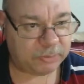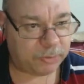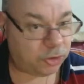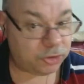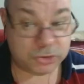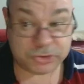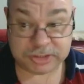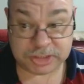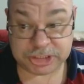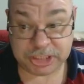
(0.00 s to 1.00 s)
bit. We're not
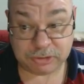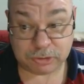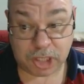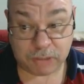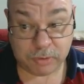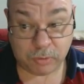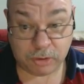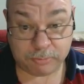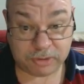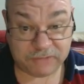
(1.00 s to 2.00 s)
using the shield like we
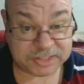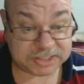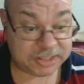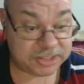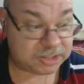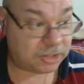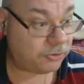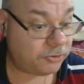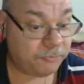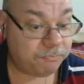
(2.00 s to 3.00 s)
were previously,
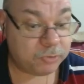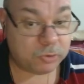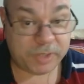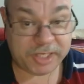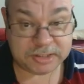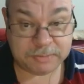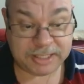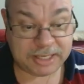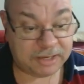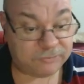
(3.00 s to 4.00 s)
so we need to
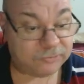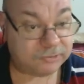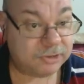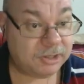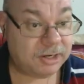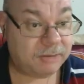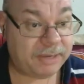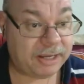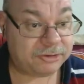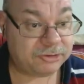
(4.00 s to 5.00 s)
be careful
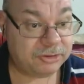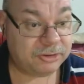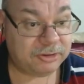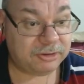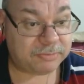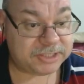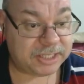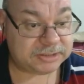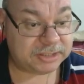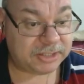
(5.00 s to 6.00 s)
about
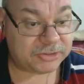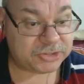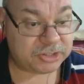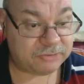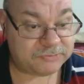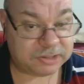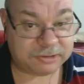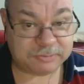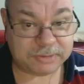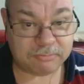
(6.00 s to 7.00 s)
protecting ourselves a
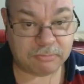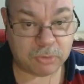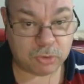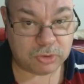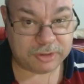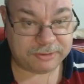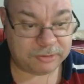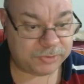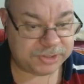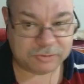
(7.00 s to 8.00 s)
little bit more
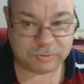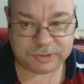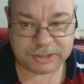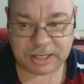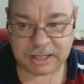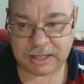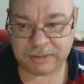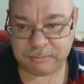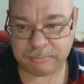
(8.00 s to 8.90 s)
than we did with the other